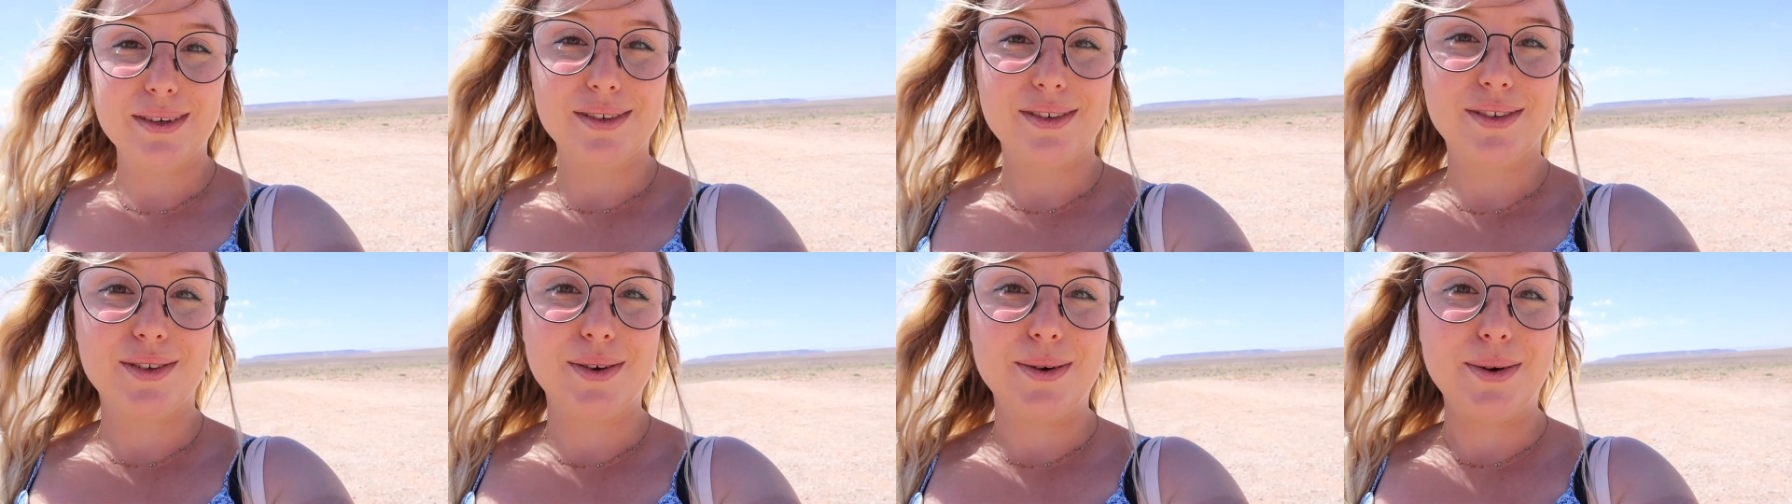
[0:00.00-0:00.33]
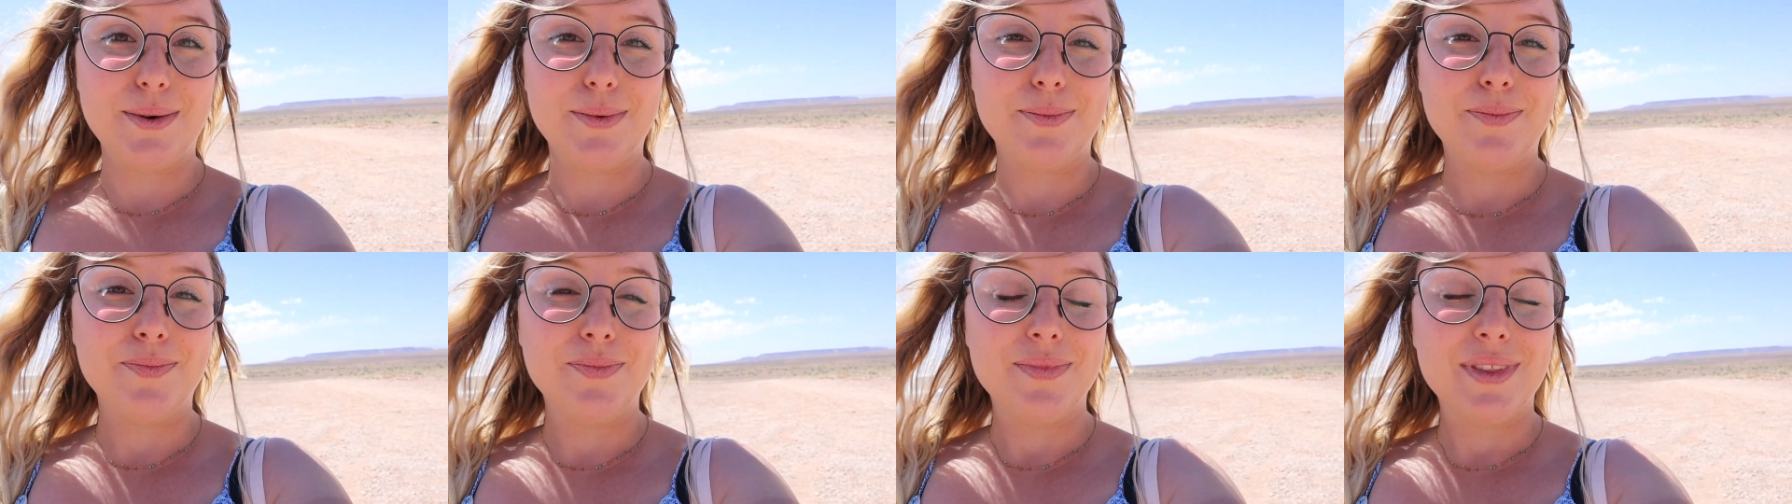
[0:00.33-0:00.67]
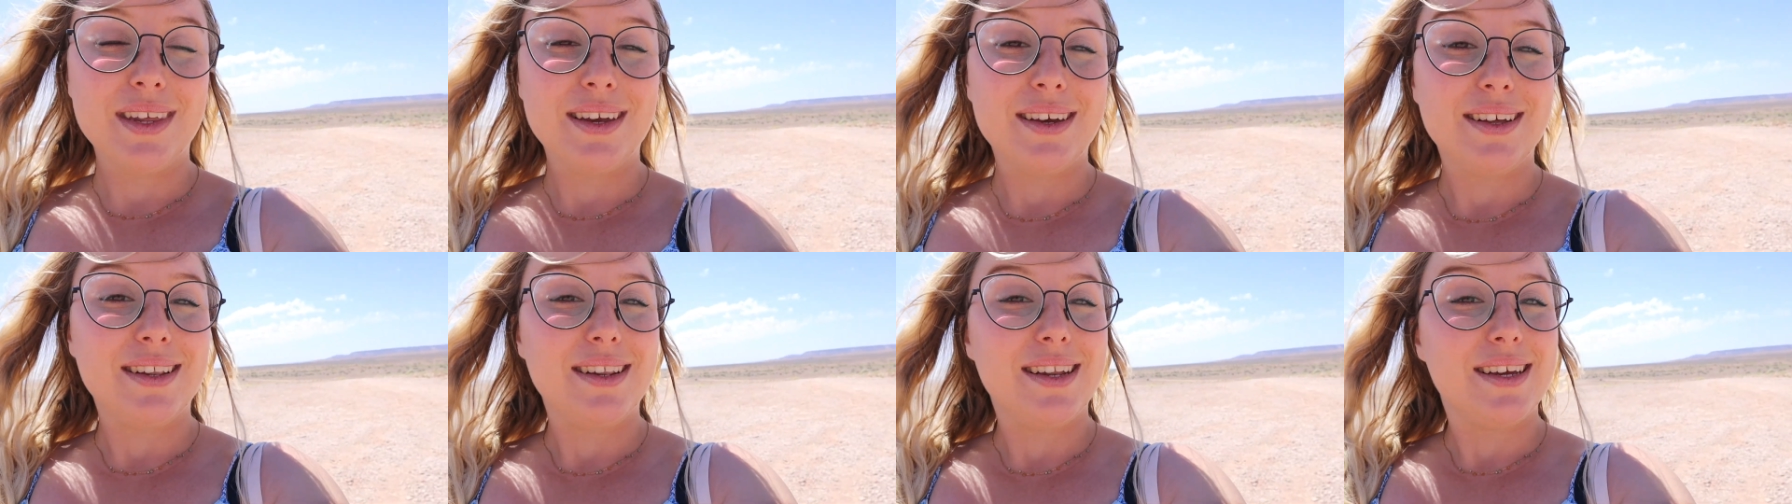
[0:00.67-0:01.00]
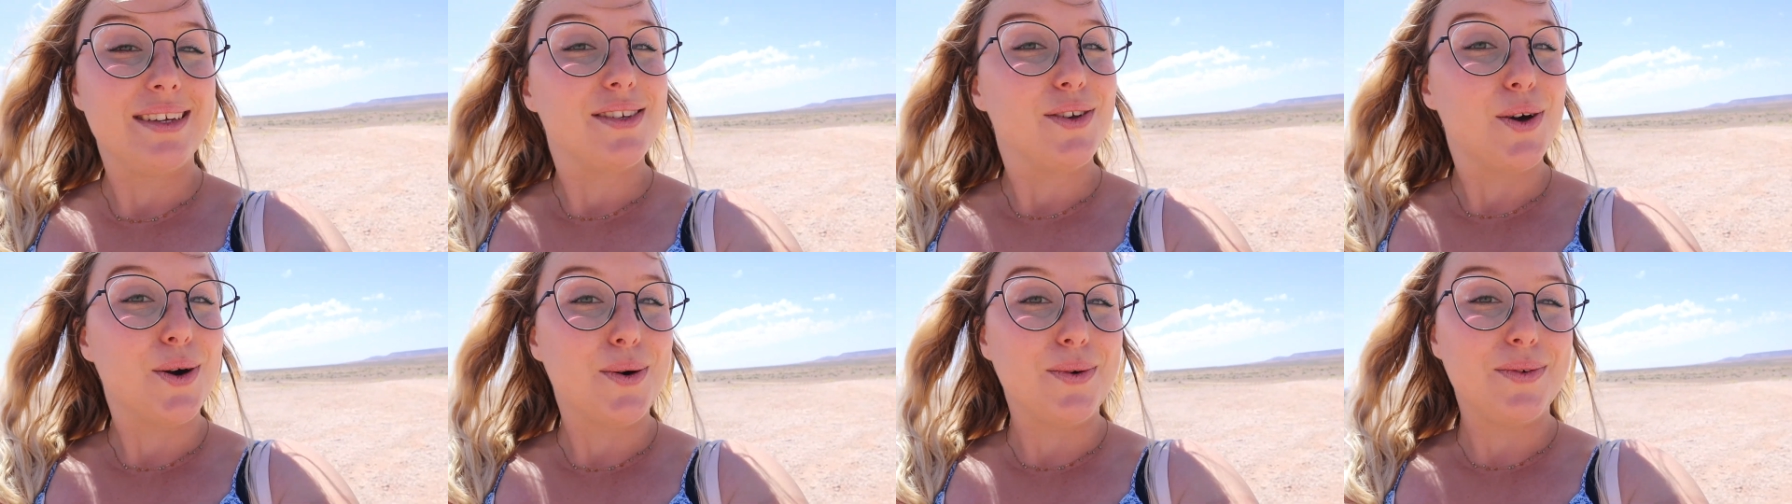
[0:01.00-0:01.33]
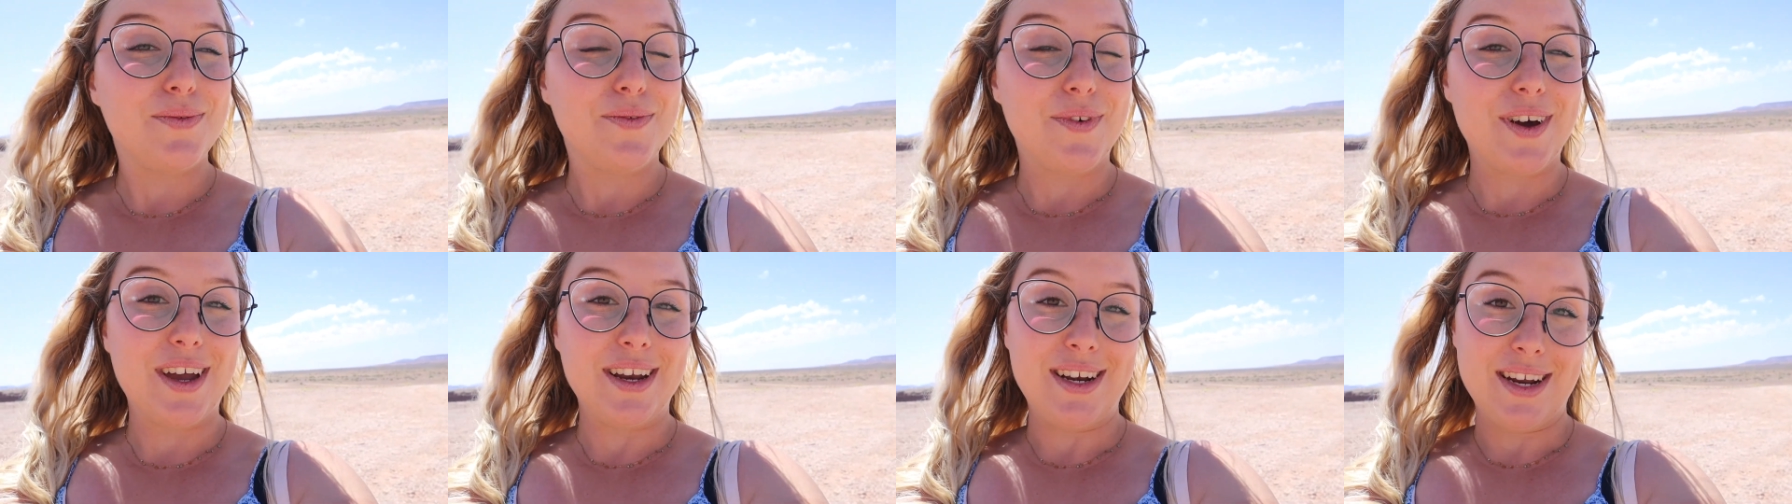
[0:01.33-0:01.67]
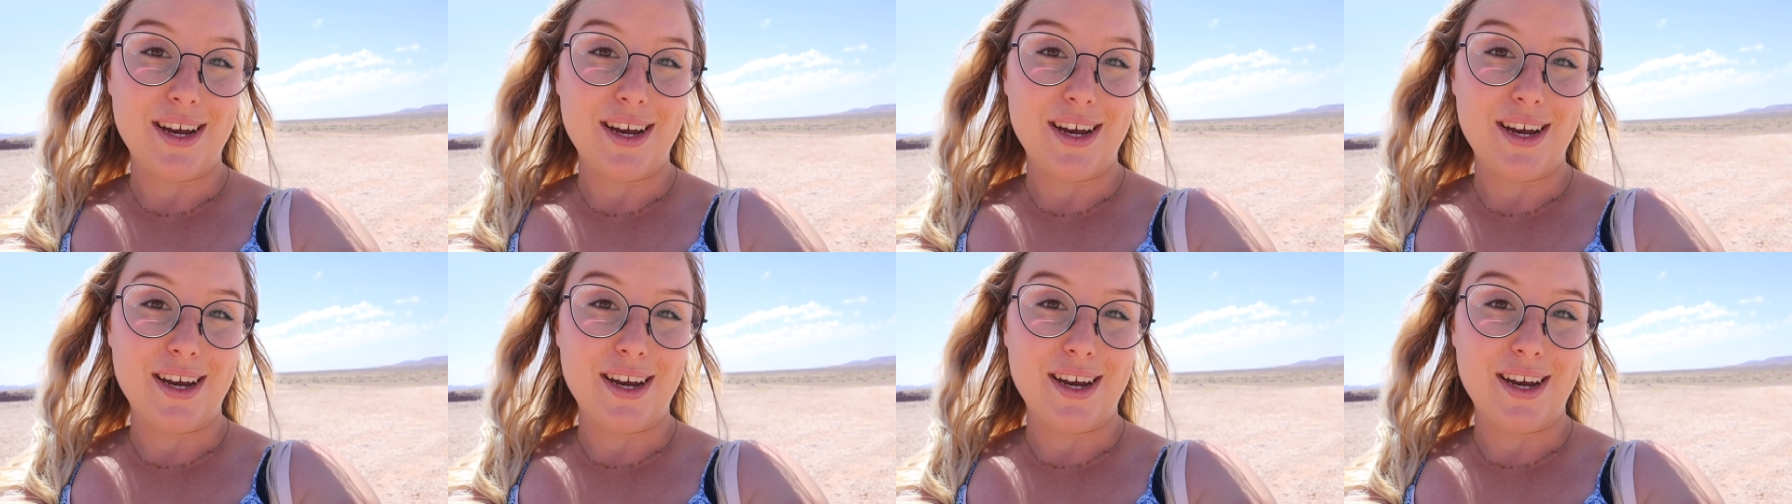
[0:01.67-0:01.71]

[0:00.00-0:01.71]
So let's go and find